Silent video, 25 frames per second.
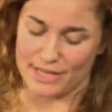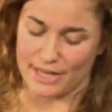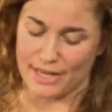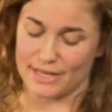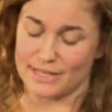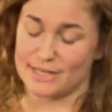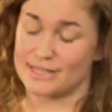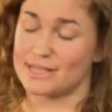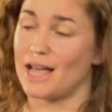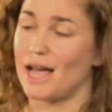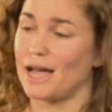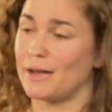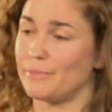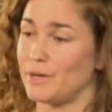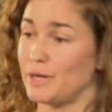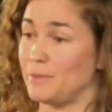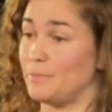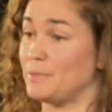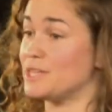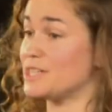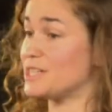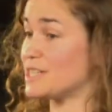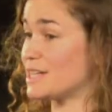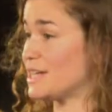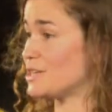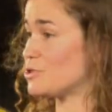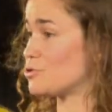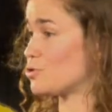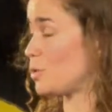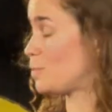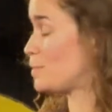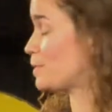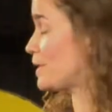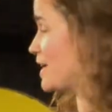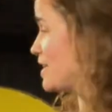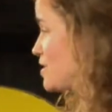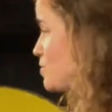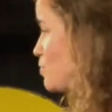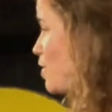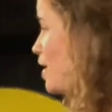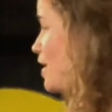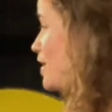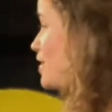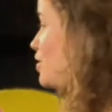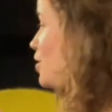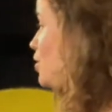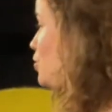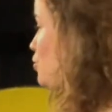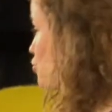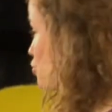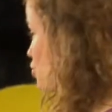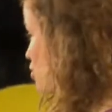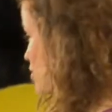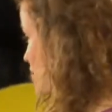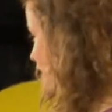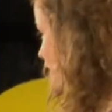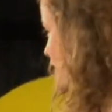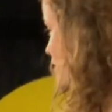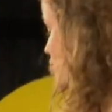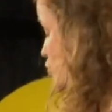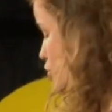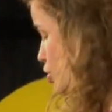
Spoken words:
against time had been to get to a place where I could understand